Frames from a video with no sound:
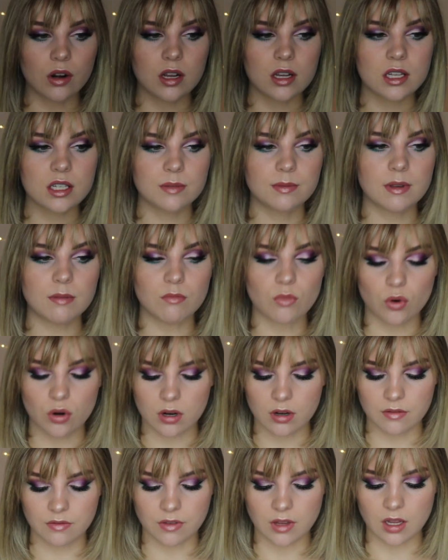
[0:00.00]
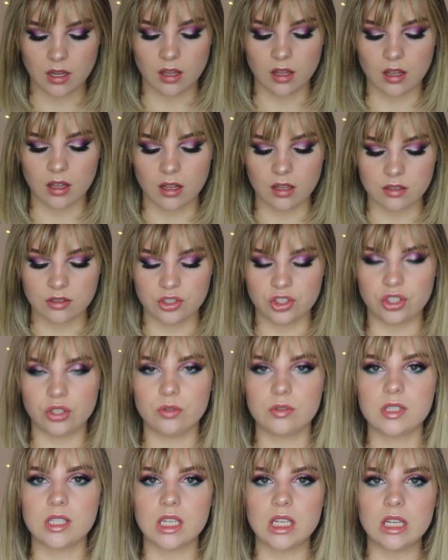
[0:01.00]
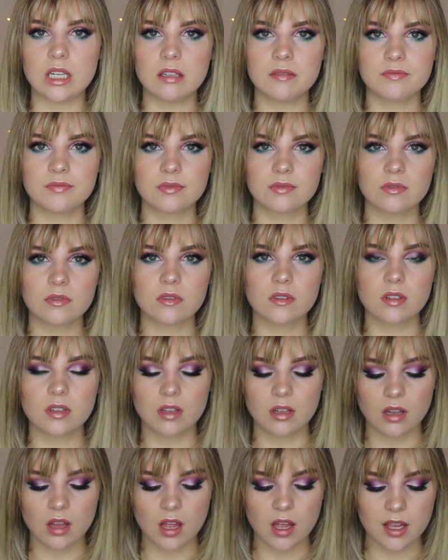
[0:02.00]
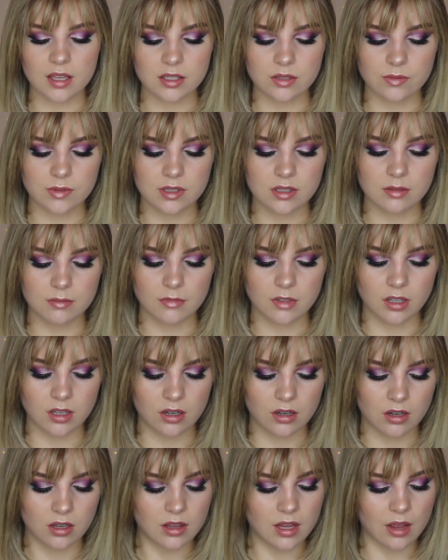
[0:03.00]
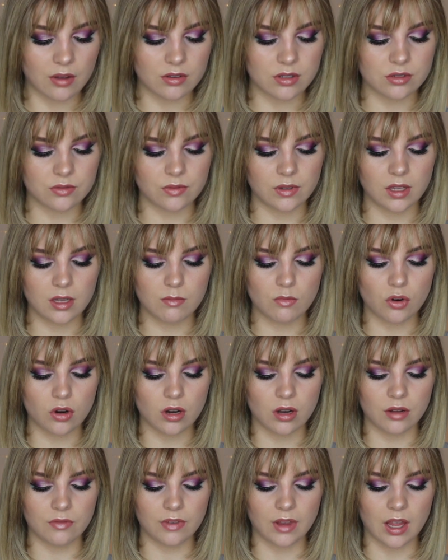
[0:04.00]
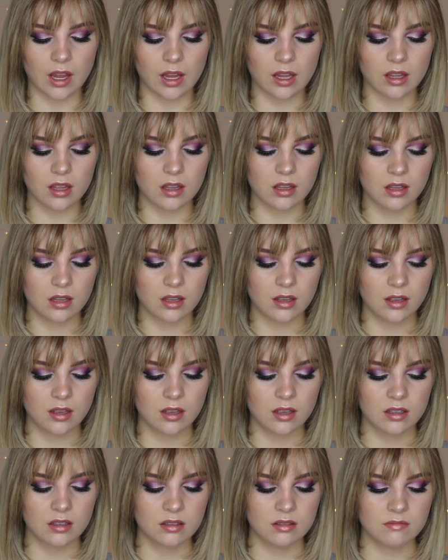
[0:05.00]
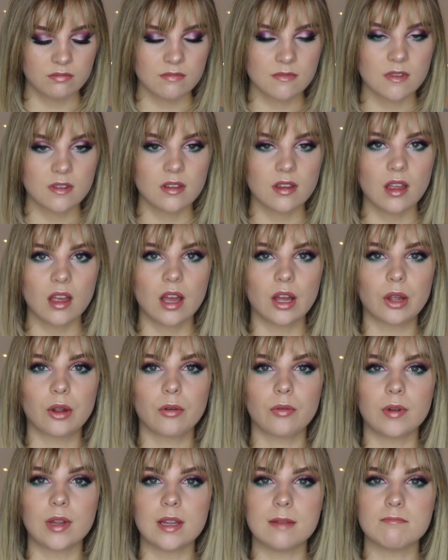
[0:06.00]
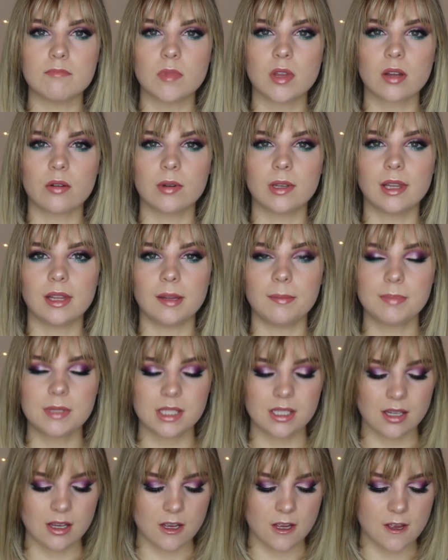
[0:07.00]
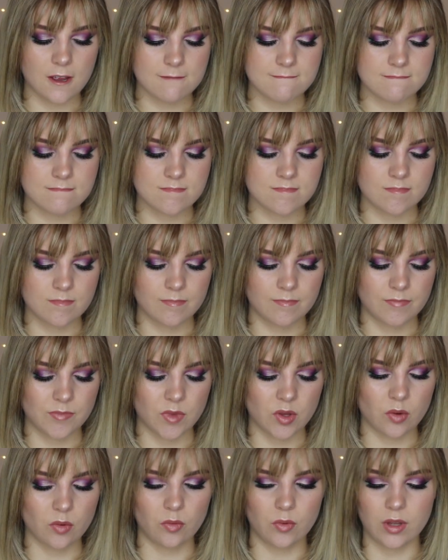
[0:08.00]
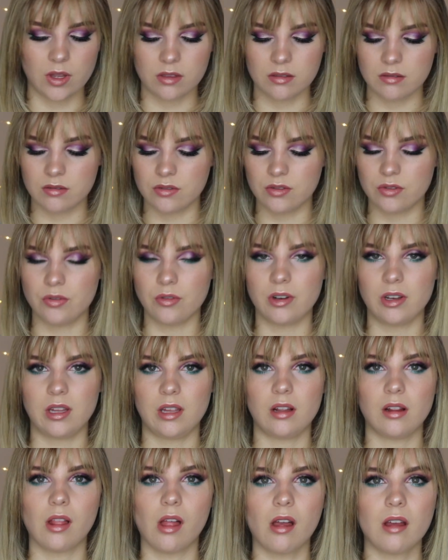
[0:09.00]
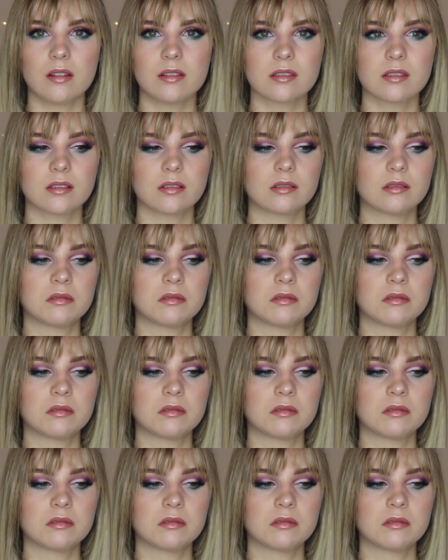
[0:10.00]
I wanted it to be more of like a juicy gloss with some glitter, and that was really more of like a cream liquid lipstick with gritty gloss.